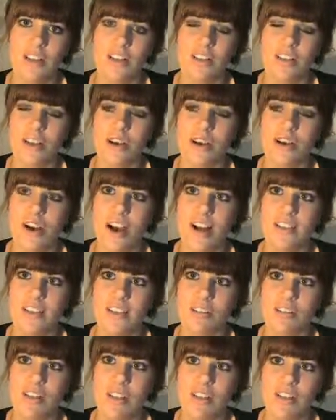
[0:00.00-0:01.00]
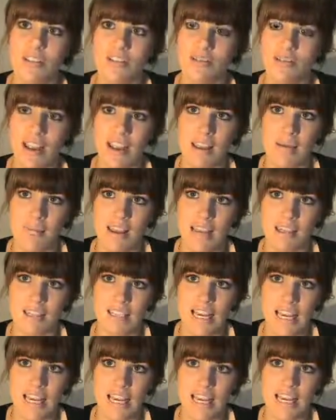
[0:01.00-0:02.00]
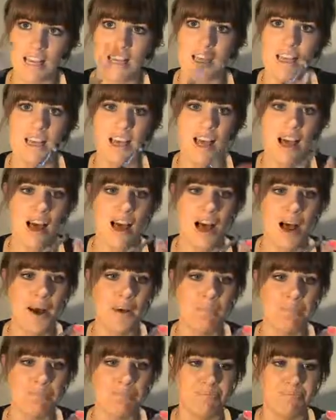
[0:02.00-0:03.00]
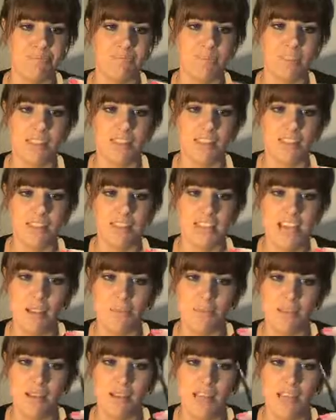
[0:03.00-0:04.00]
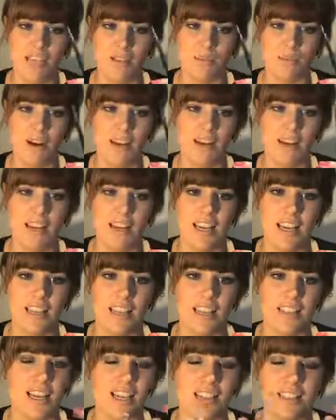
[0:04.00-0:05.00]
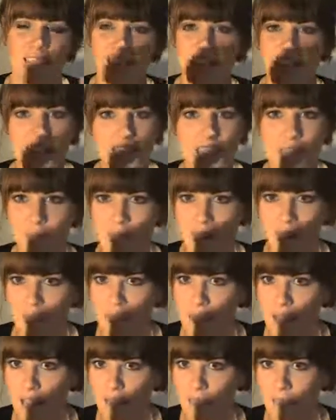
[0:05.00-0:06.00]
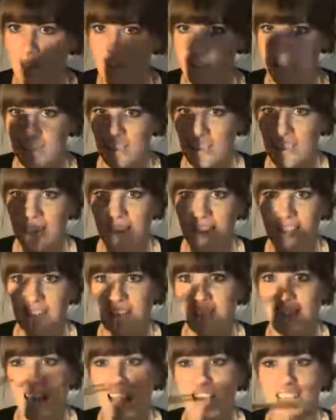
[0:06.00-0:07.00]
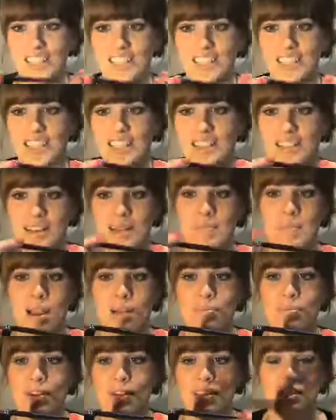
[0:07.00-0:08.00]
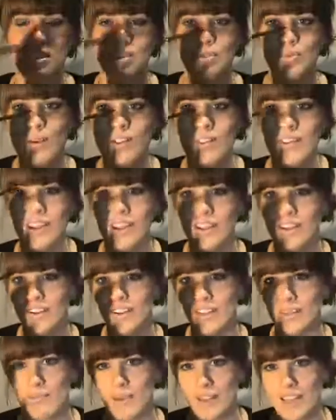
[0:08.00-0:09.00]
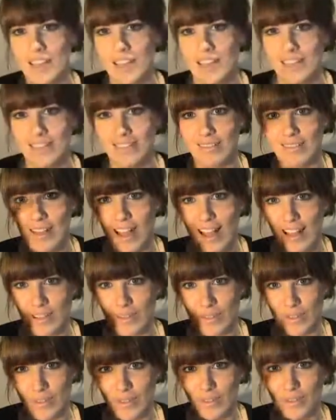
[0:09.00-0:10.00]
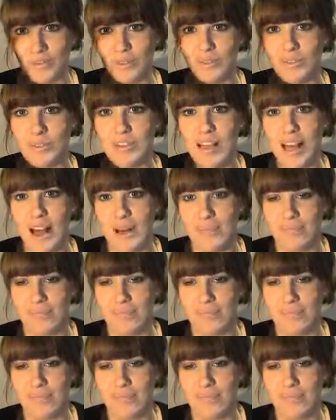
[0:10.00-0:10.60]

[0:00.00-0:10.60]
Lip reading: So I definitely recommend getting the tapered edge one. It doesn't need to be a MAC brush. This actually isn't a MAC brush, it's one that I got in my kit at school